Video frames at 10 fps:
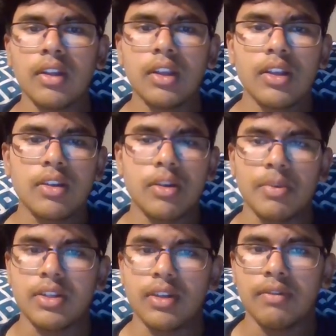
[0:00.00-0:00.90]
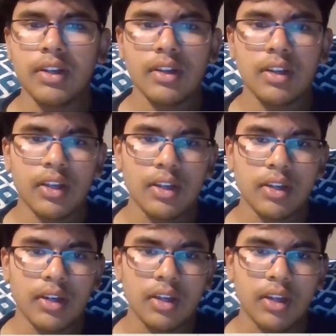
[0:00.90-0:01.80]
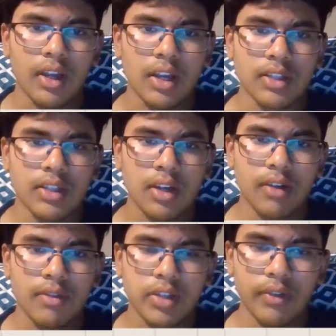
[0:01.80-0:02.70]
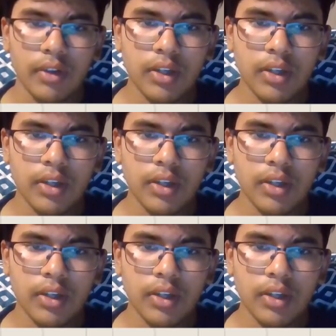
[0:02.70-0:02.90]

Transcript: to preserve it, and it has kind of shriveled up,